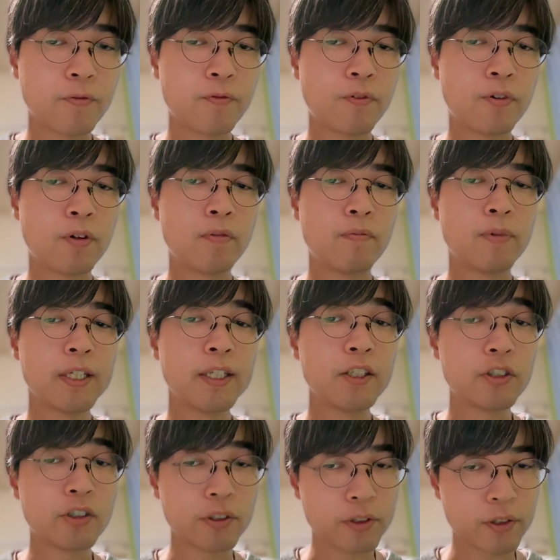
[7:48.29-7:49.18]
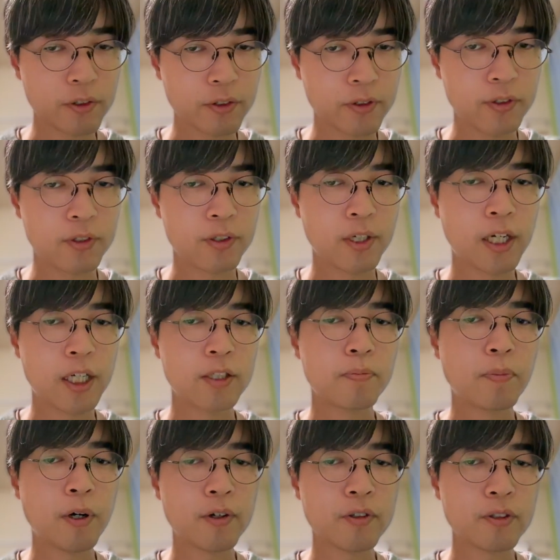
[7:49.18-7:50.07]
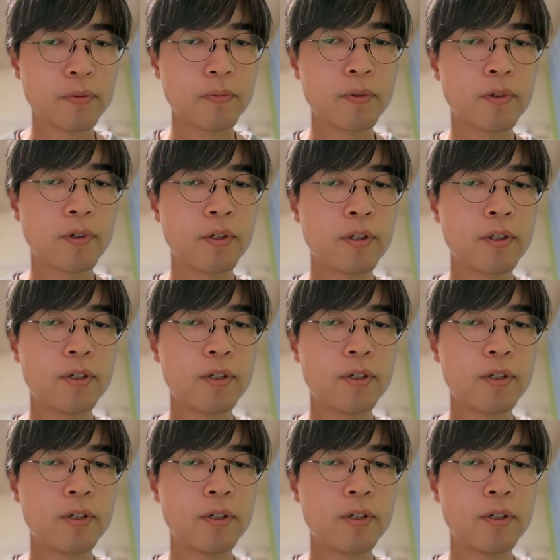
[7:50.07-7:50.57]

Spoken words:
from each other as possible.